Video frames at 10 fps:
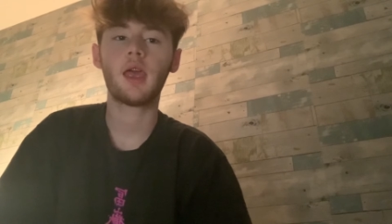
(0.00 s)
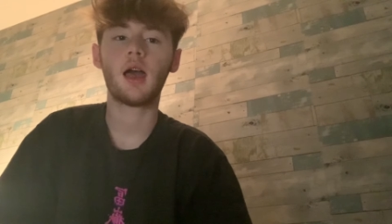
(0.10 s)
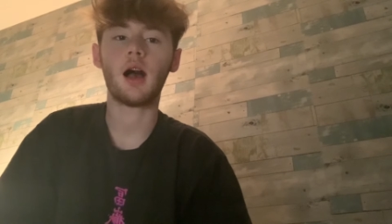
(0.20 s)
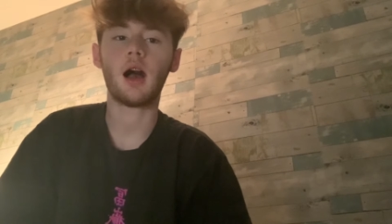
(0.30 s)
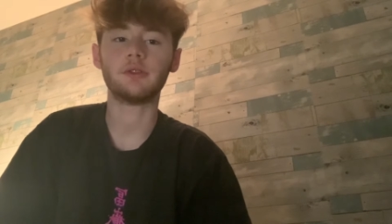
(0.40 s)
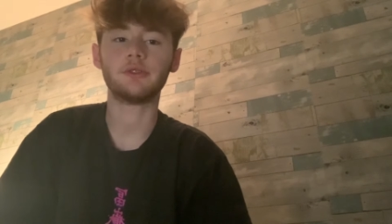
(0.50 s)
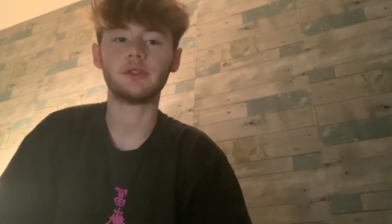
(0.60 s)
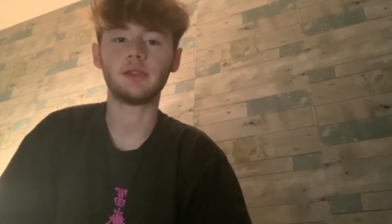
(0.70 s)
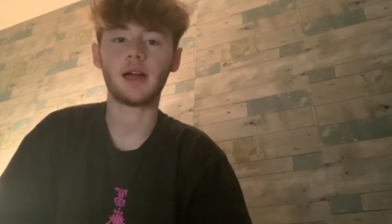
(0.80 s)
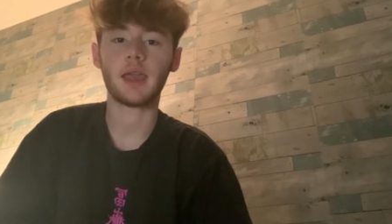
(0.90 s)

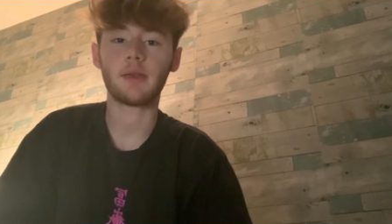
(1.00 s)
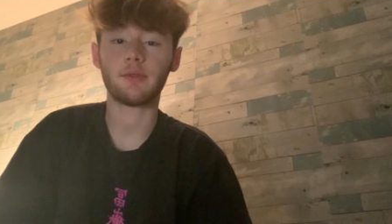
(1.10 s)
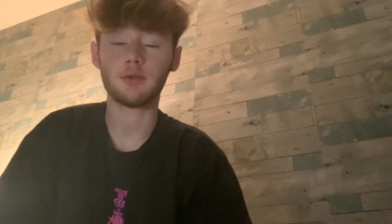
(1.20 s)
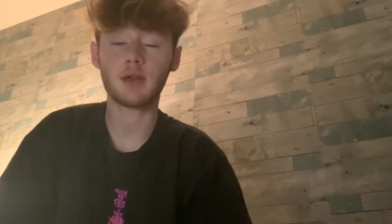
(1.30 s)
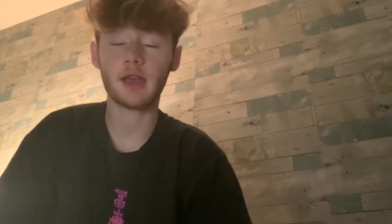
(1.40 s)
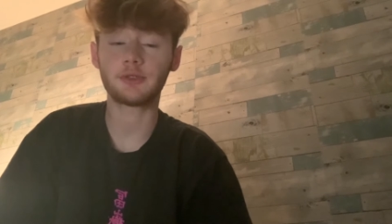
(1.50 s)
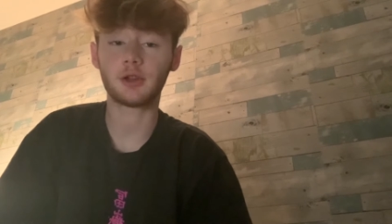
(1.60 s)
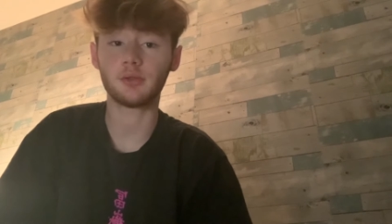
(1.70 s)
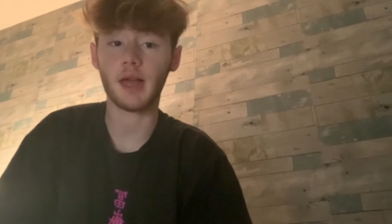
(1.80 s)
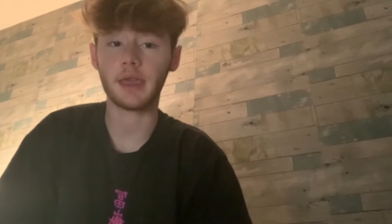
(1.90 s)
Honestly, like if you guys
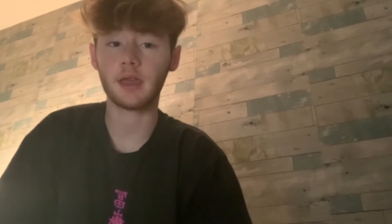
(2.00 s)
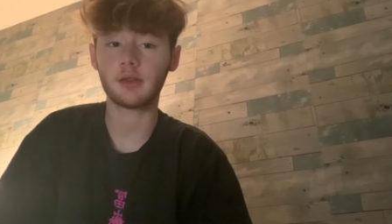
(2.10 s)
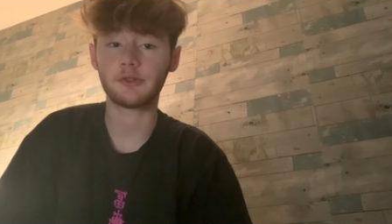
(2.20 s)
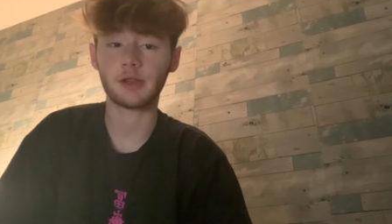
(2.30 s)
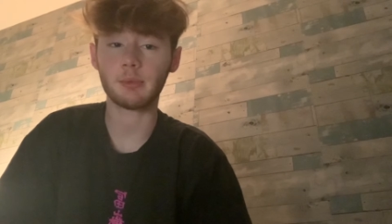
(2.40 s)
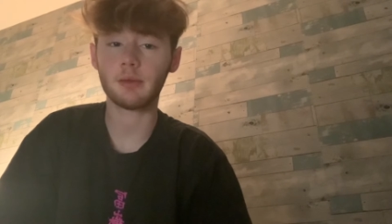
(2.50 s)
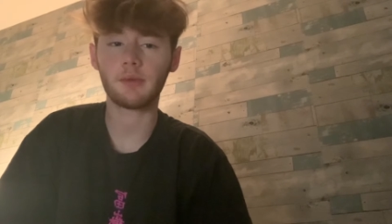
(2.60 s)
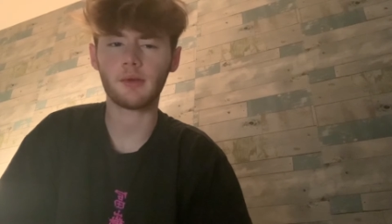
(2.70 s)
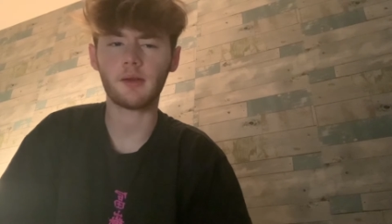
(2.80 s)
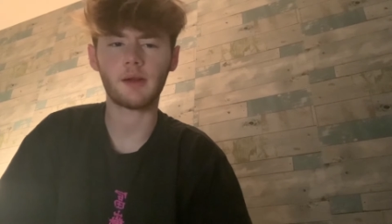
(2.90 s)
don't like it, just tell me if
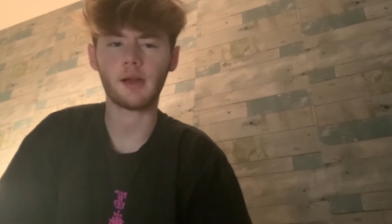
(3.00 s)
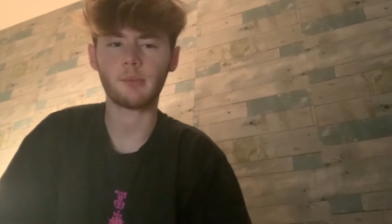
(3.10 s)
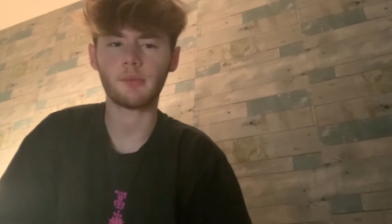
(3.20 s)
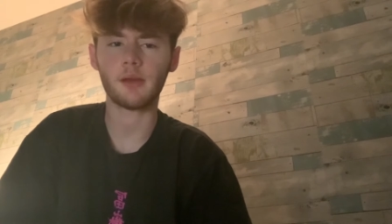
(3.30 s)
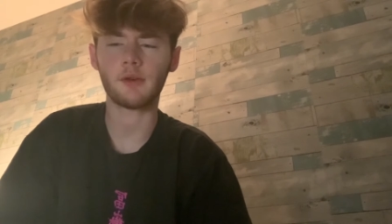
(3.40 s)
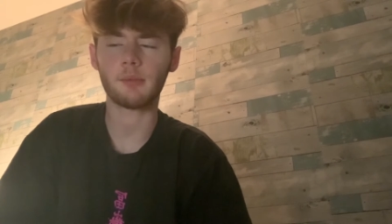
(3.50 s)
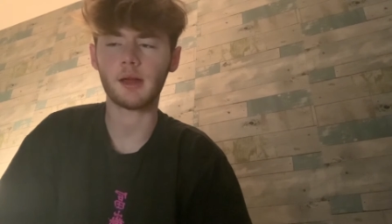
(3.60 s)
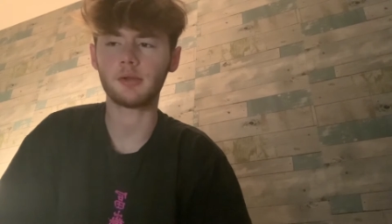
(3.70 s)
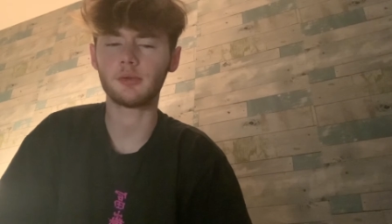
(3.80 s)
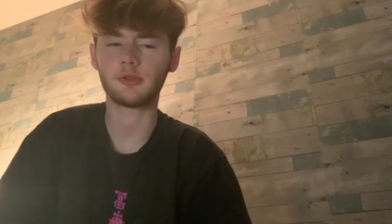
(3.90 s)
if I'm if I'm
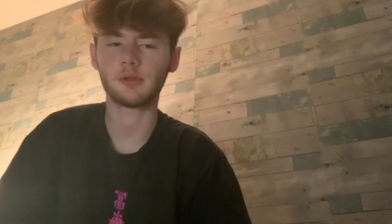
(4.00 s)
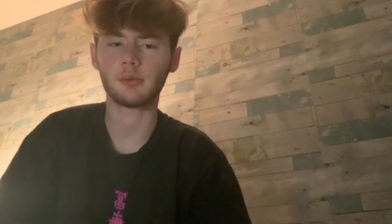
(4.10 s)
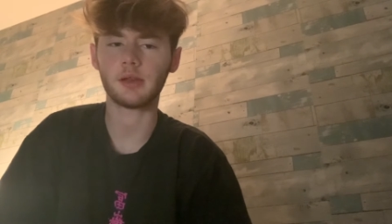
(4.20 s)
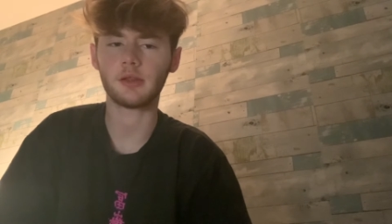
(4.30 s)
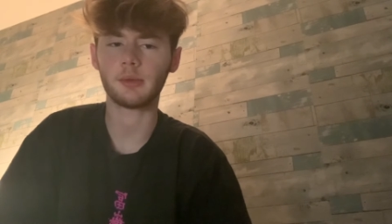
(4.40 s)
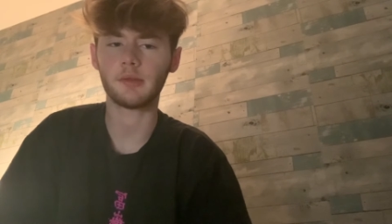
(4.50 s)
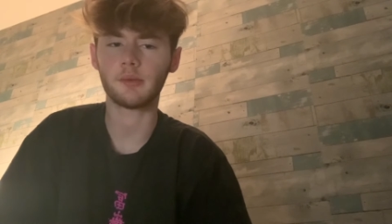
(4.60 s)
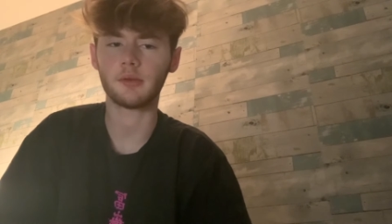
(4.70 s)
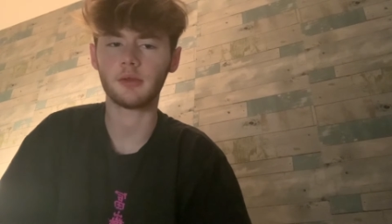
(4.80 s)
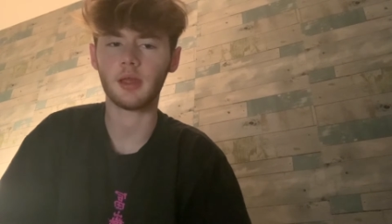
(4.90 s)
not doing something right. Tell me
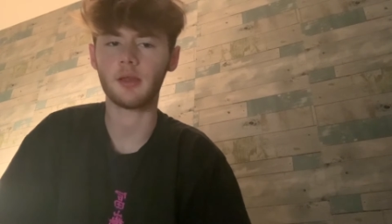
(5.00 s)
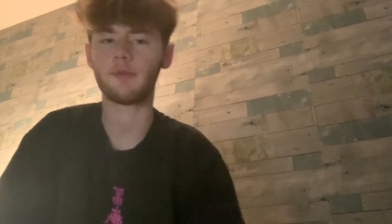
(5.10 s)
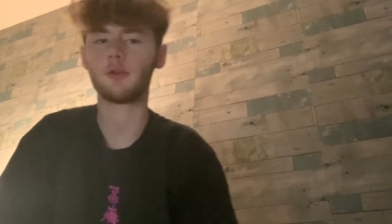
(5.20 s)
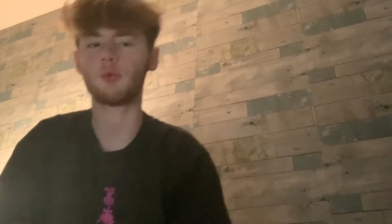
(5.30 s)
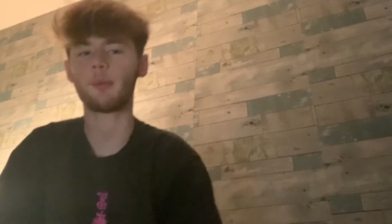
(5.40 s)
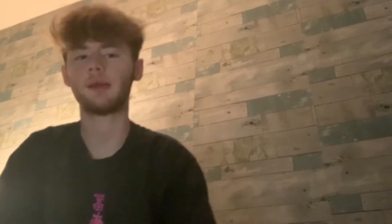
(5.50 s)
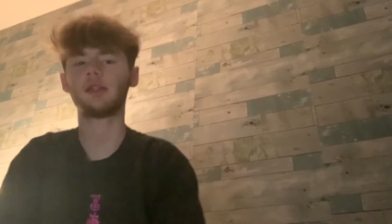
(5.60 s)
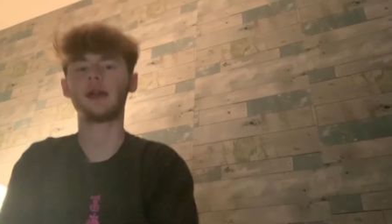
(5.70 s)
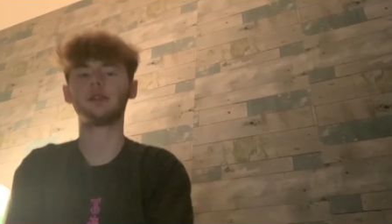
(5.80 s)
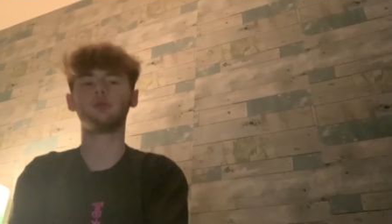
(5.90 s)
if, if you want me to
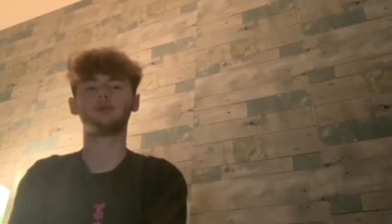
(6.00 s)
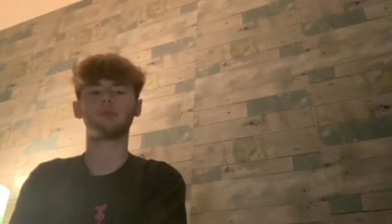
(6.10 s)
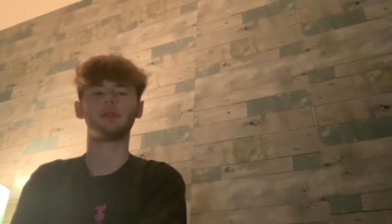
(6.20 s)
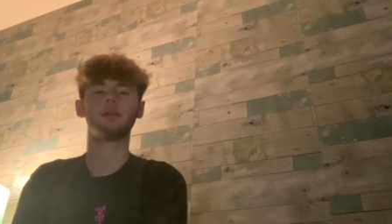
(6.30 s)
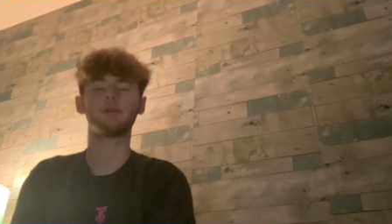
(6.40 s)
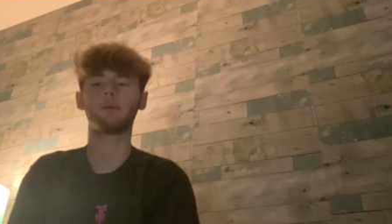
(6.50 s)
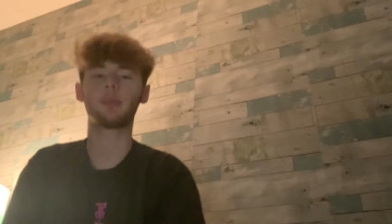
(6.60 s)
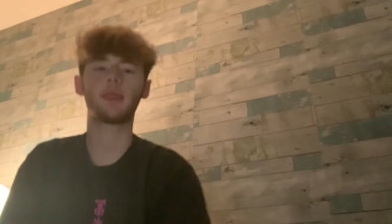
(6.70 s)
like do something different.